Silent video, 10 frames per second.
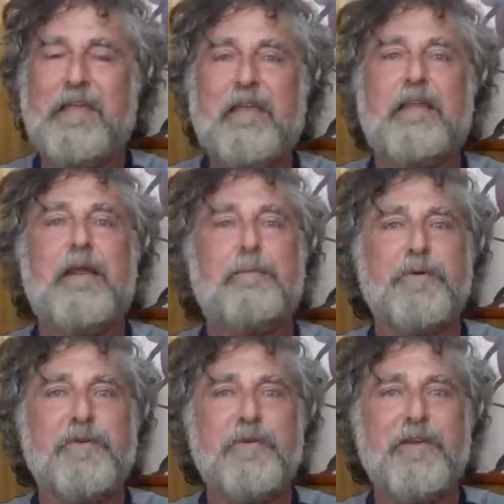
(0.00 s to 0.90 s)
get an
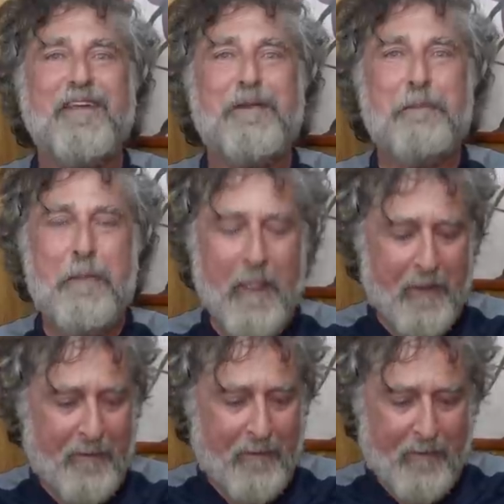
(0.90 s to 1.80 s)
opportunity.
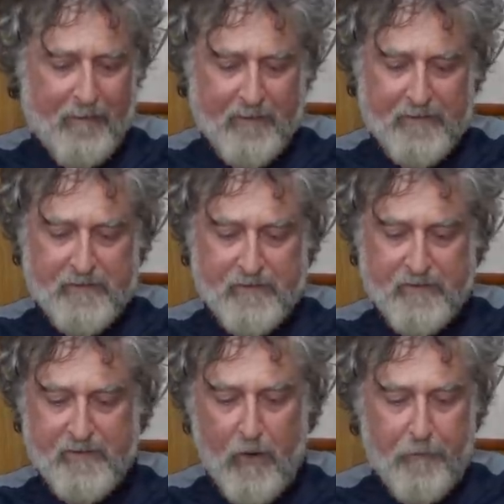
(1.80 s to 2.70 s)

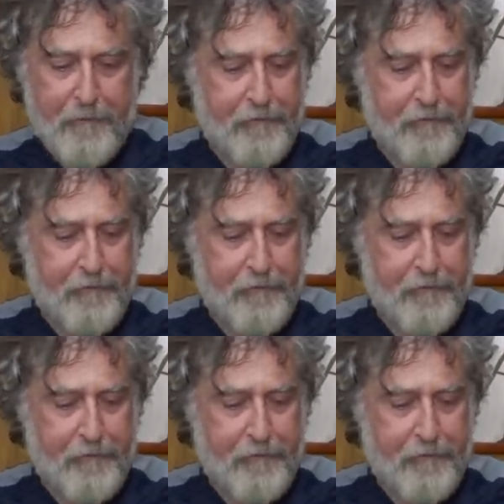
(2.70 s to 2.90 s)
So